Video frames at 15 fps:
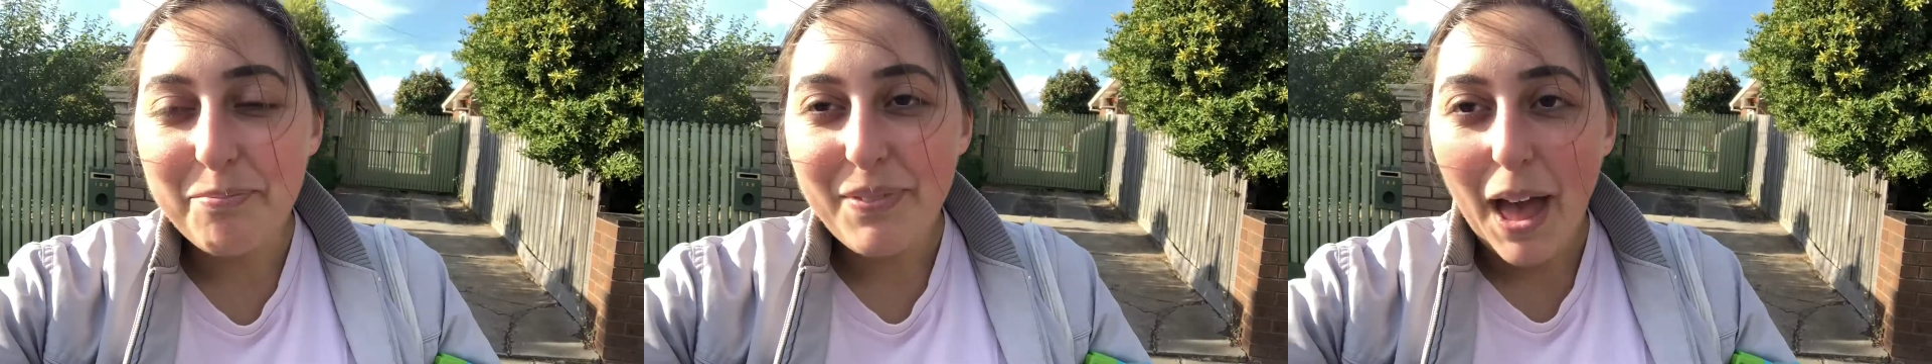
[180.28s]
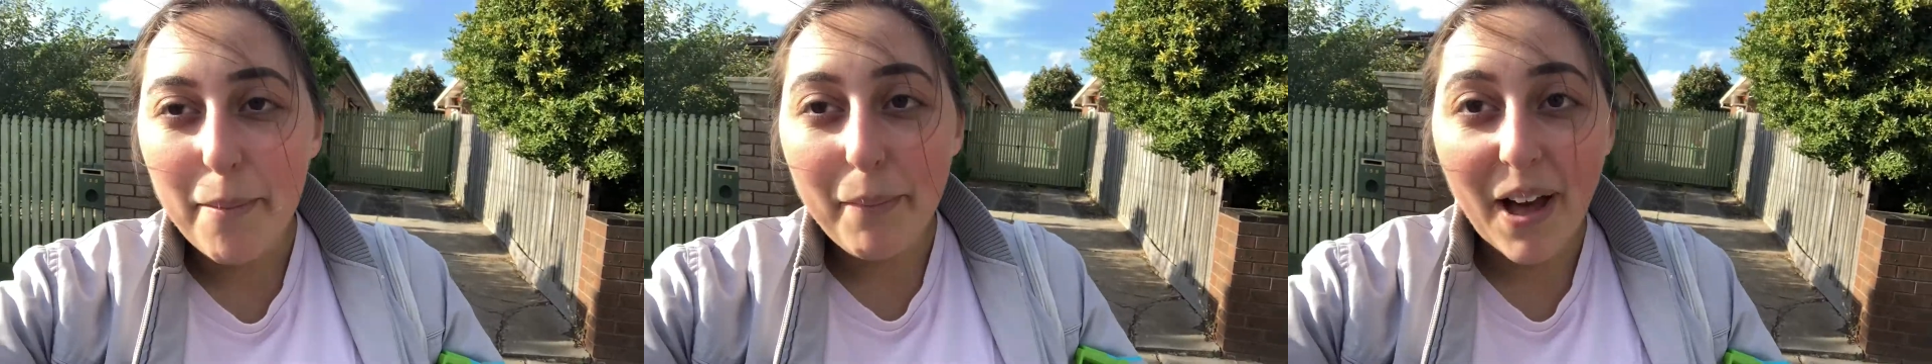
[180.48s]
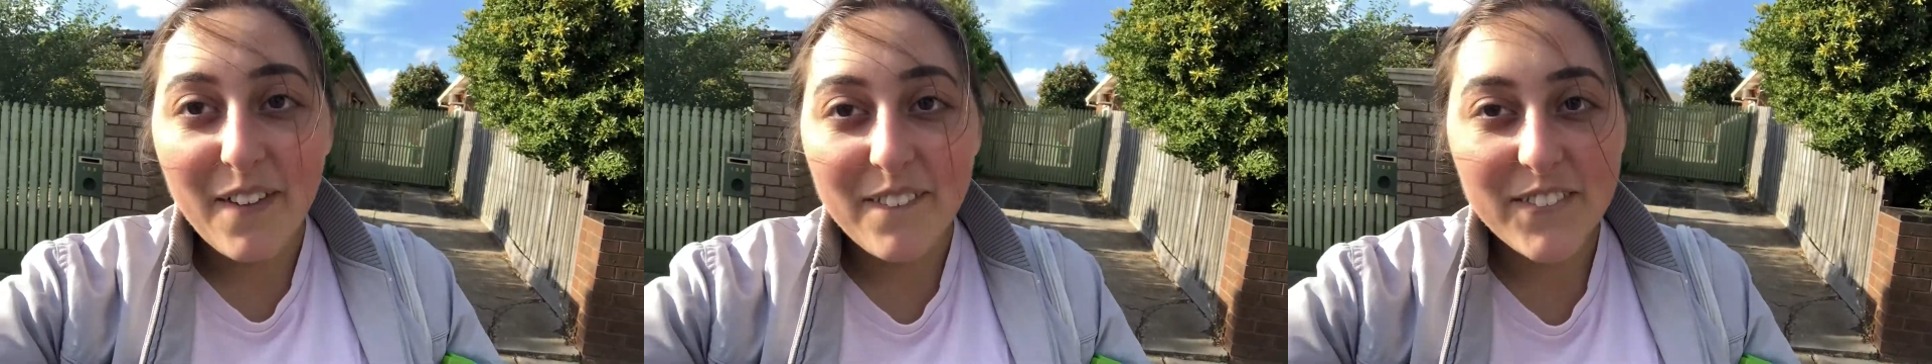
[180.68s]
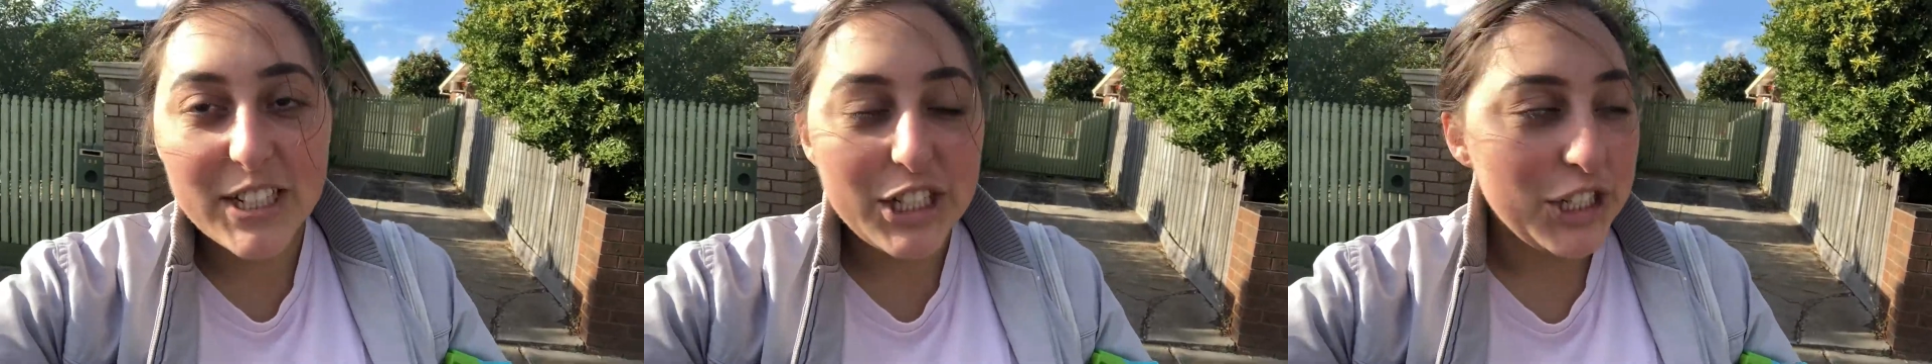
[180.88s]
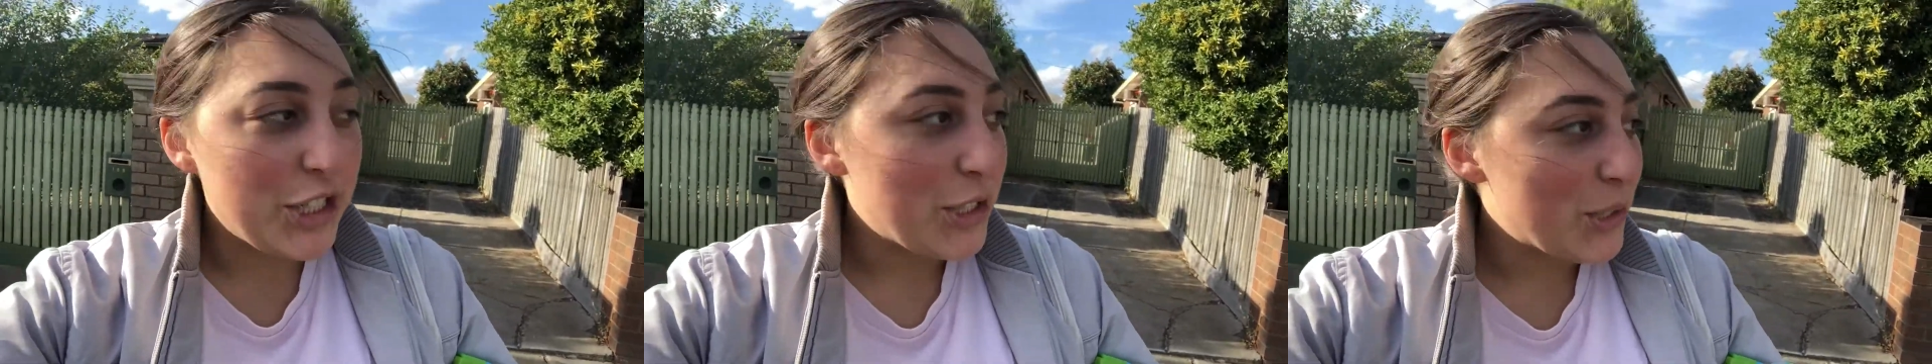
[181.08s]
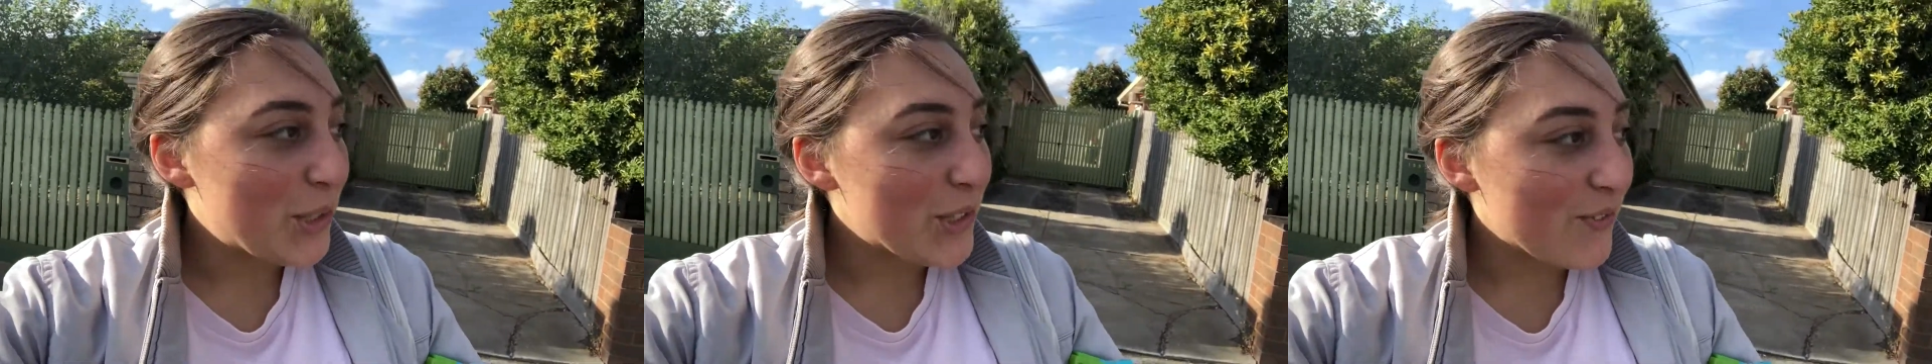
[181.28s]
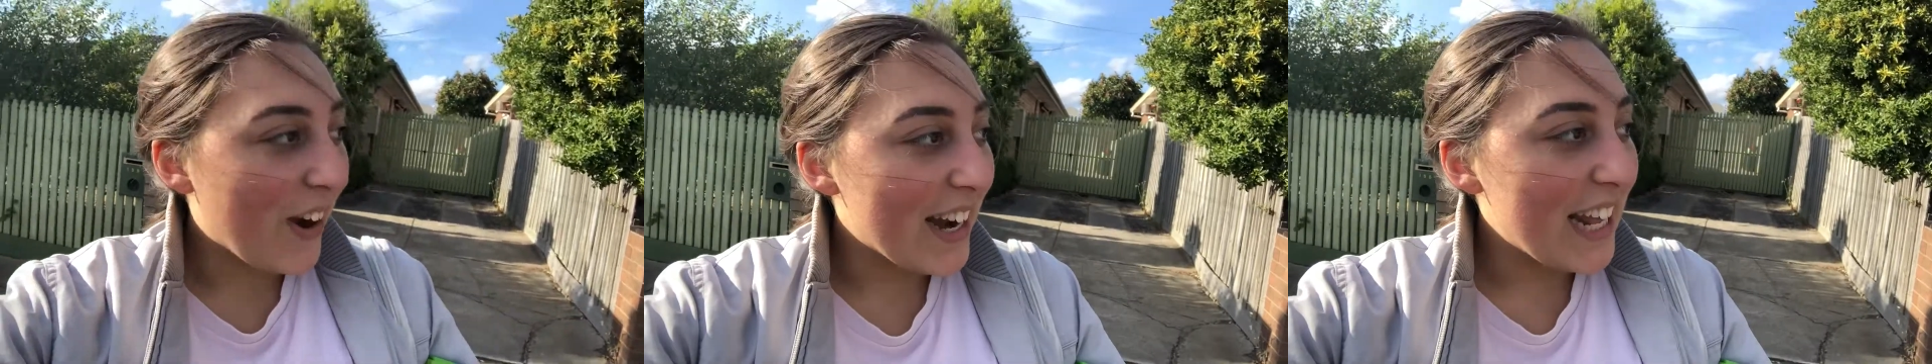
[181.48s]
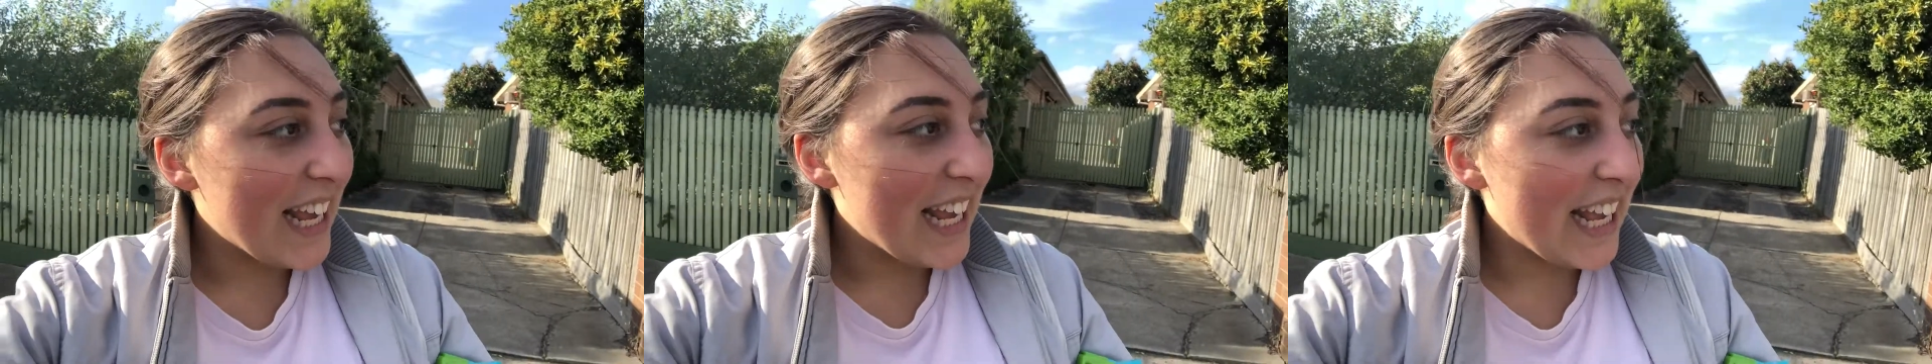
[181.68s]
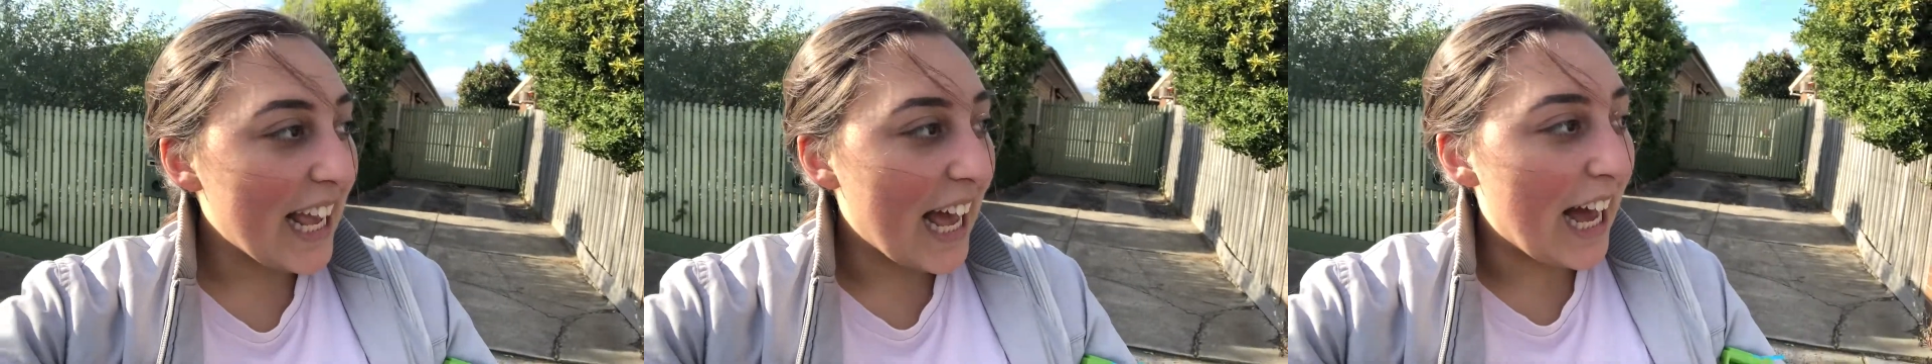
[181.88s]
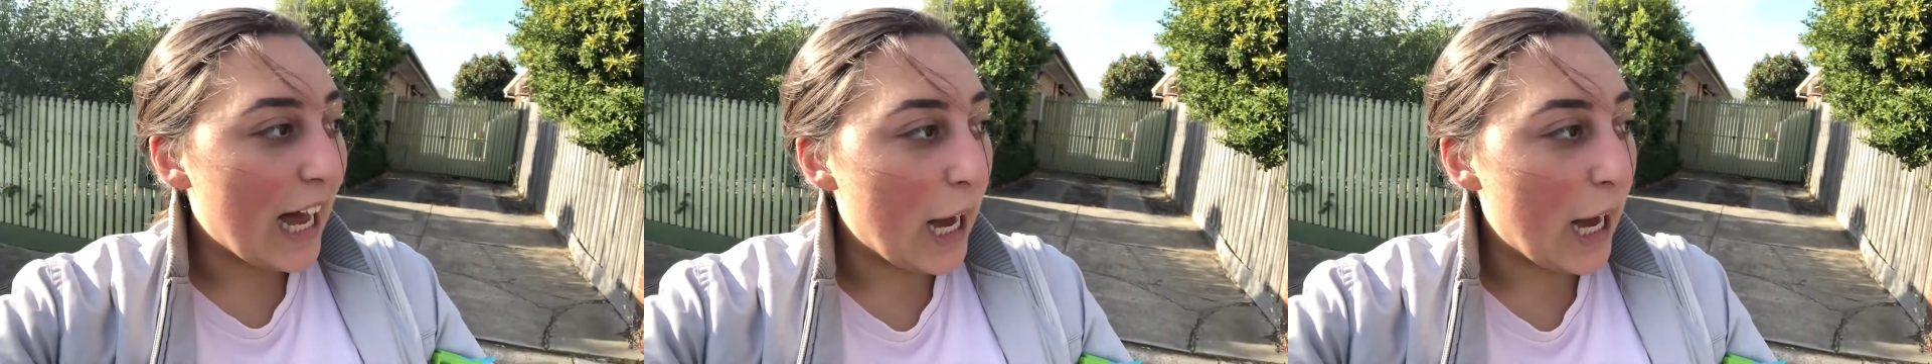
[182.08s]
I'm up to horse riding,